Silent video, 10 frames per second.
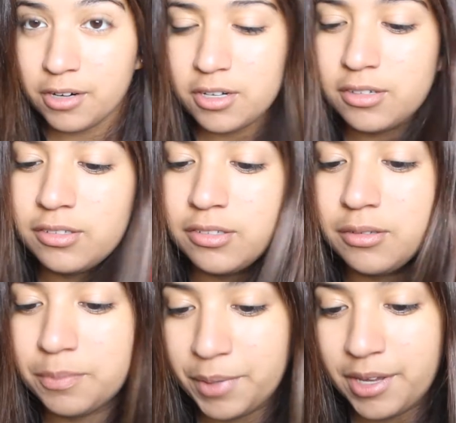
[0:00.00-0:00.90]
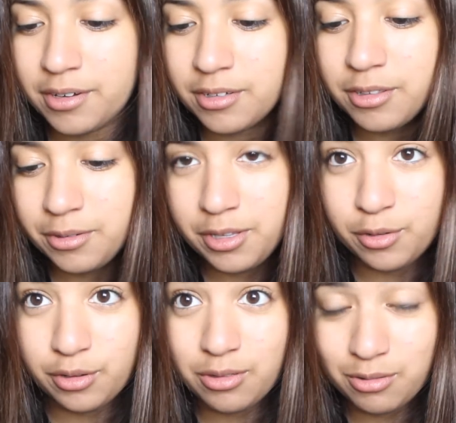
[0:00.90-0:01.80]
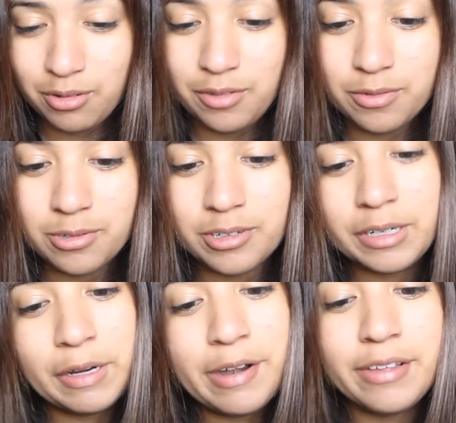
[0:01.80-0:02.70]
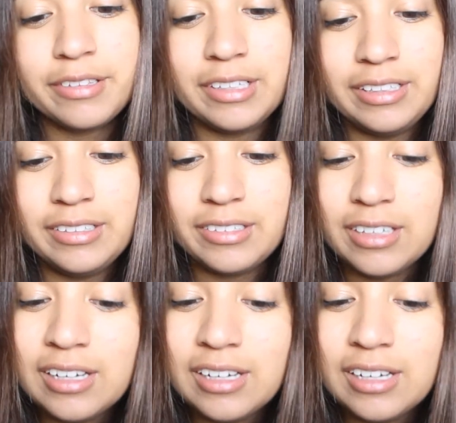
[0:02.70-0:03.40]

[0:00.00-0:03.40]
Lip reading: 1 Peter 3:3-4. And it says,